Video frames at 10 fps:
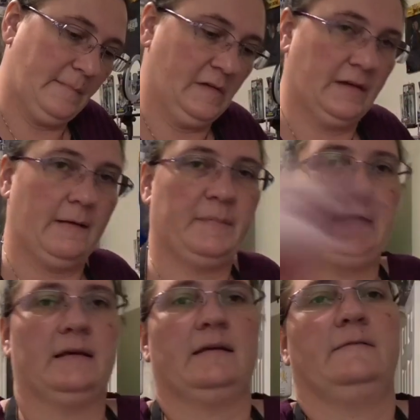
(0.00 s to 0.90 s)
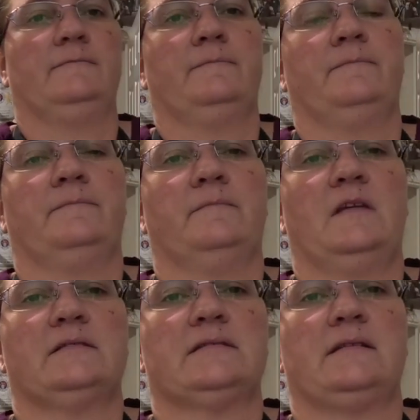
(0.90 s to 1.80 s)
Look at that pink.
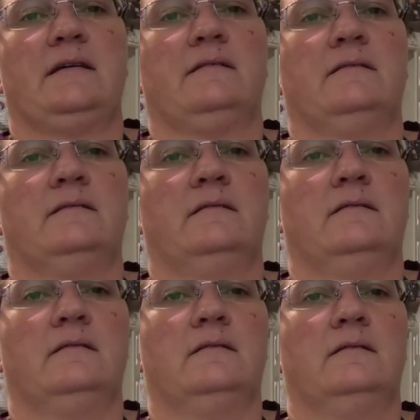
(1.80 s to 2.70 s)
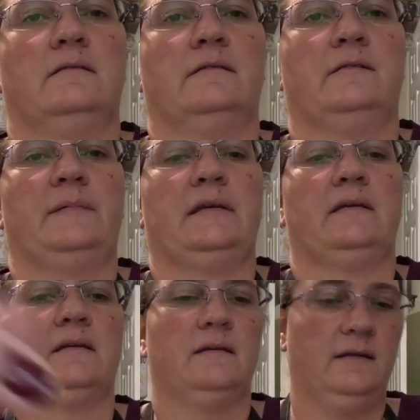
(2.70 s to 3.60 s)
Y'all see that? Look at the
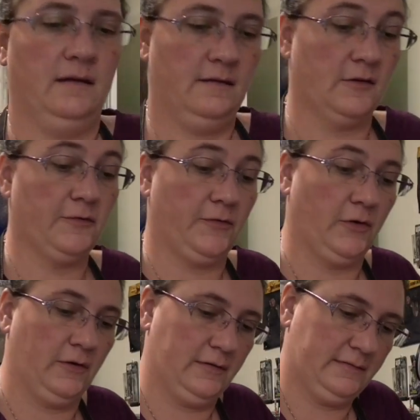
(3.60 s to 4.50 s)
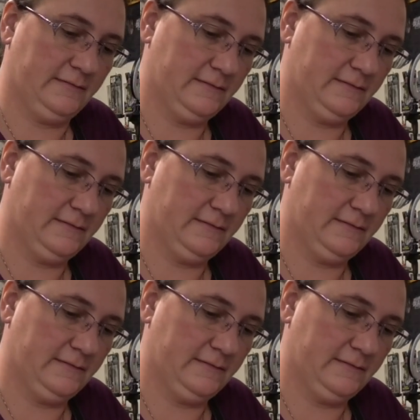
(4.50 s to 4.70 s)
pink. They're full.